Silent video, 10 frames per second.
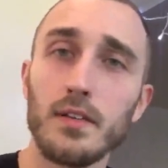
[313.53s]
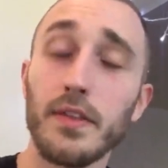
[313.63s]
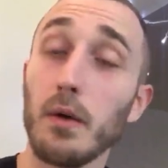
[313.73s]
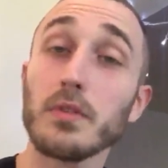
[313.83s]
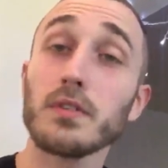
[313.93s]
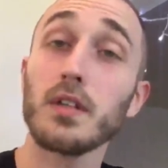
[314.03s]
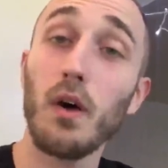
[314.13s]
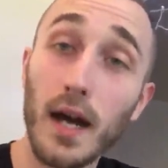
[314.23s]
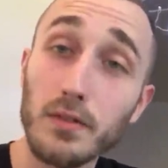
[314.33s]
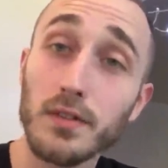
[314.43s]
there was no
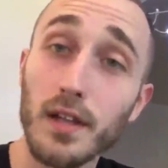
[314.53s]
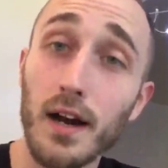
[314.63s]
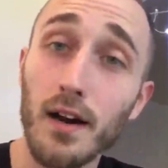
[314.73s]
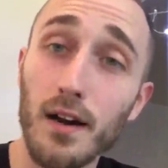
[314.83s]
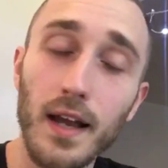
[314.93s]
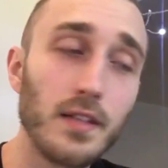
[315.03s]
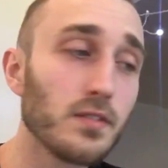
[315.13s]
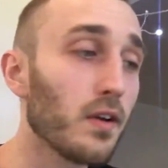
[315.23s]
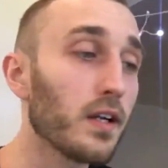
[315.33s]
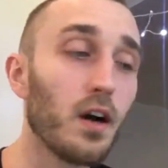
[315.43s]
house there. And
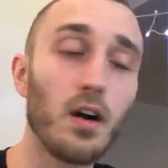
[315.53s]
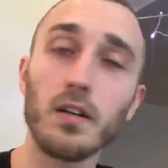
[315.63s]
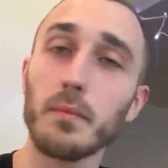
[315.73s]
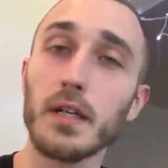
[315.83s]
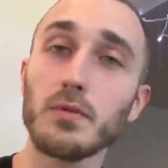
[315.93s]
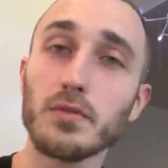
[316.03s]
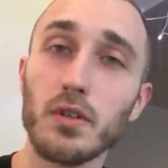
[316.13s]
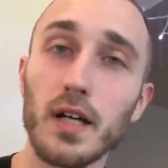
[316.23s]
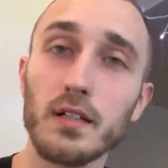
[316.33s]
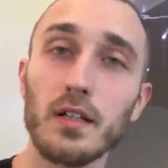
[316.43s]
so I called him, and he was
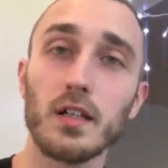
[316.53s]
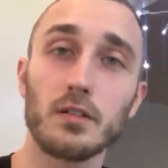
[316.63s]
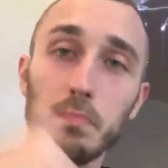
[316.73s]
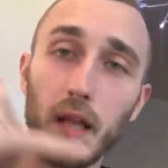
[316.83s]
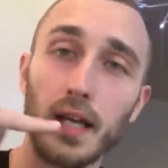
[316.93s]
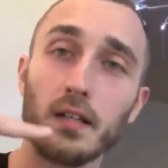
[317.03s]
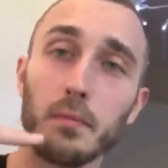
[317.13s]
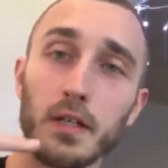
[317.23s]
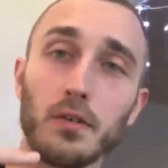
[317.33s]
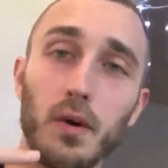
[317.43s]
trying to explain to
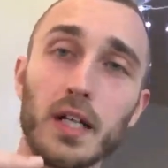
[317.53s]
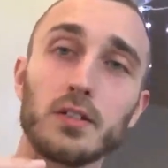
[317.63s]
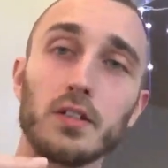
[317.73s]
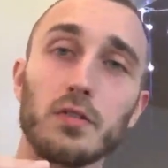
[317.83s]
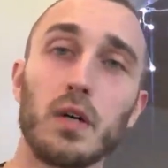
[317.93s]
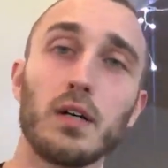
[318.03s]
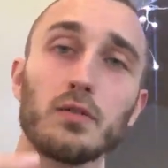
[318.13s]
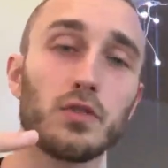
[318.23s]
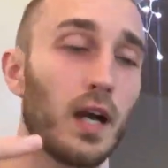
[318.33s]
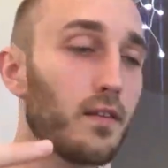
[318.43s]
me directions while I was
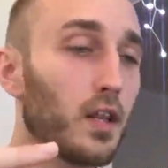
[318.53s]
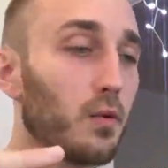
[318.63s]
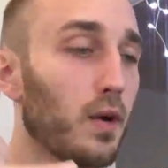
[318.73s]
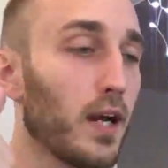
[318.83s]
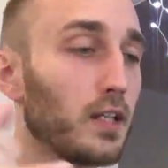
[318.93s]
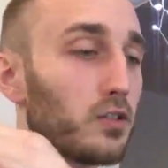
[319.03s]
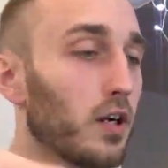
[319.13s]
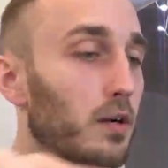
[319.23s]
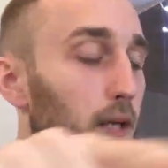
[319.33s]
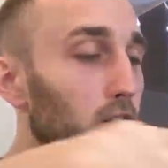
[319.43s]
driving in the rain, trying
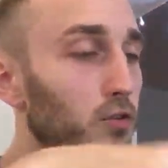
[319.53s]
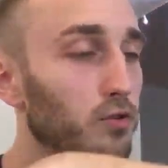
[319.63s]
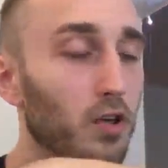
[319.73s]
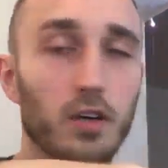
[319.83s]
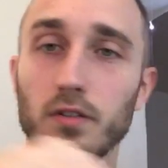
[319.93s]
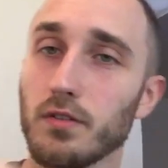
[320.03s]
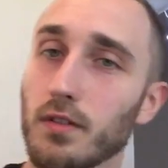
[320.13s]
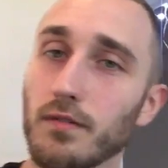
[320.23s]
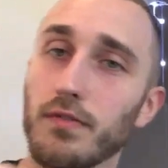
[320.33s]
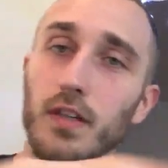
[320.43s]
to make U-turns
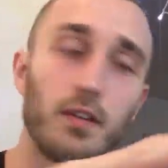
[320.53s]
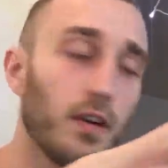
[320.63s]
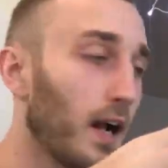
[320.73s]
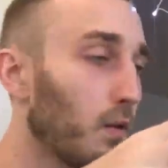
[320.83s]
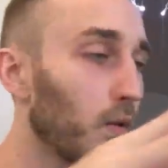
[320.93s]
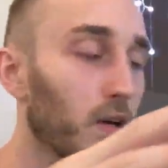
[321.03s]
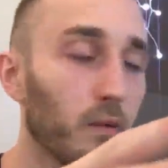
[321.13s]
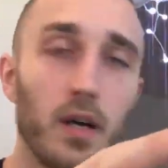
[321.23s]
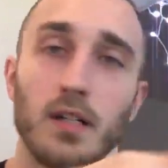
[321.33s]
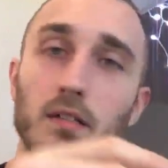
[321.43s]
and figure it out where he
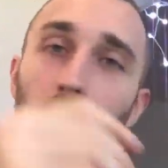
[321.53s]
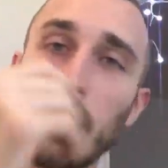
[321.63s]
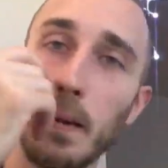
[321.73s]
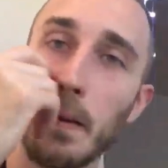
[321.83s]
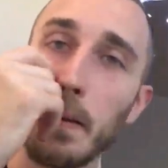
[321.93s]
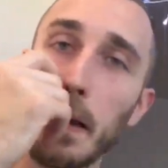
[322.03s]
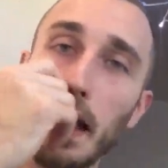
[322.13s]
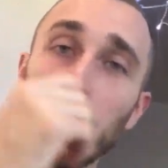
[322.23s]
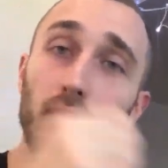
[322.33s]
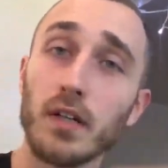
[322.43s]
was.
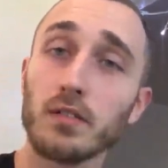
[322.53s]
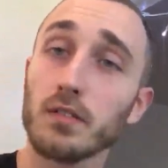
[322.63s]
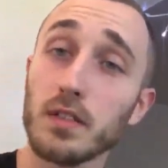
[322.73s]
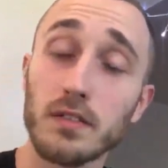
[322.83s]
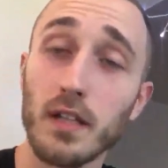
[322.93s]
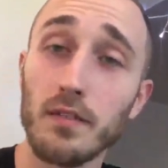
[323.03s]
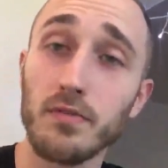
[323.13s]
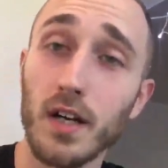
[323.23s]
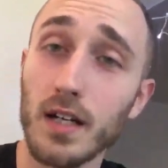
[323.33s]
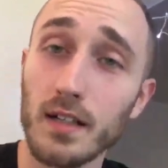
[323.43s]
And he eventually just said,
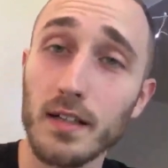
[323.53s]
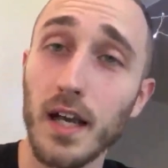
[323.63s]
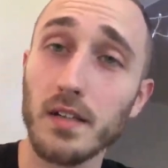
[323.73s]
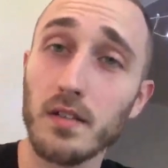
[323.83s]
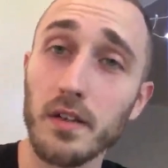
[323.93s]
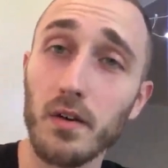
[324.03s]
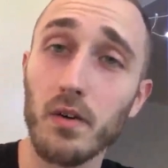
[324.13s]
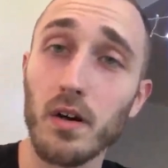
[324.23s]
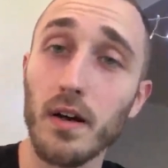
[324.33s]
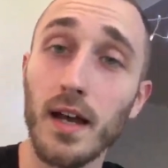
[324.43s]
"Fuck it, cancel the
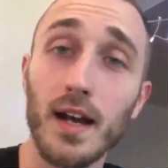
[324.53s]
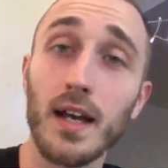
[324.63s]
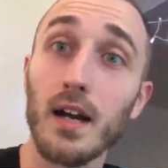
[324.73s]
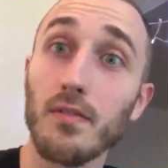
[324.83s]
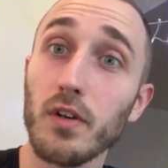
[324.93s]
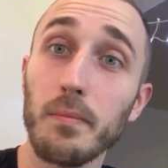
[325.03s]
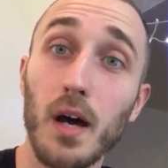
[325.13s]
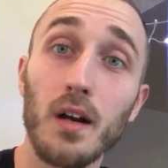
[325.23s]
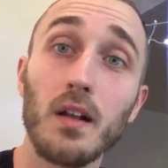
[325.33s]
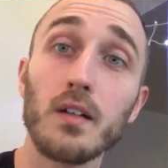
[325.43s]
order." And I got a free
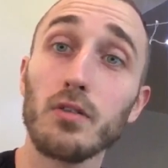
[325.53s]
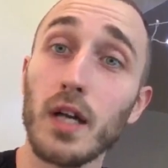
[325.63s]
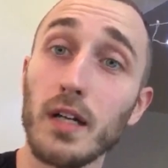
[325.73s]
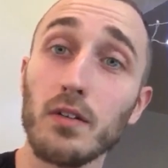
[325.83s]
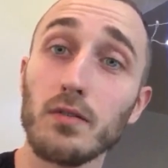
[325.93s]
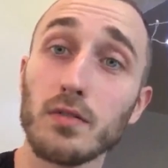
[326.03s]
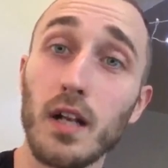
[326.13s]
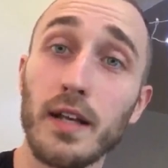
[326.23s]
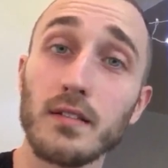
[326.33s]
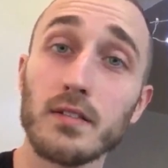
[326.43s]
bottle of Grey Goose,
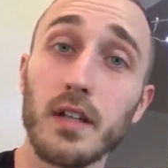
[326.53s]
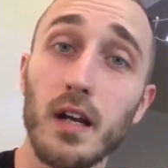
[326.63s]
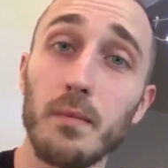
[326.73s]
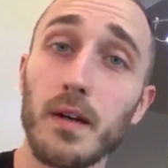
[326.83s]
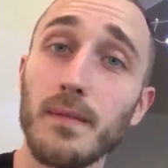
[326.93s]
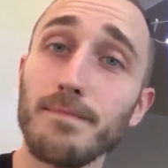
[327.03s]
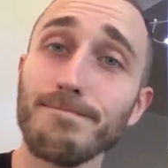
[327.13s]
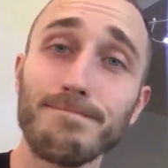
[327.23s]
ladies and gentlemen.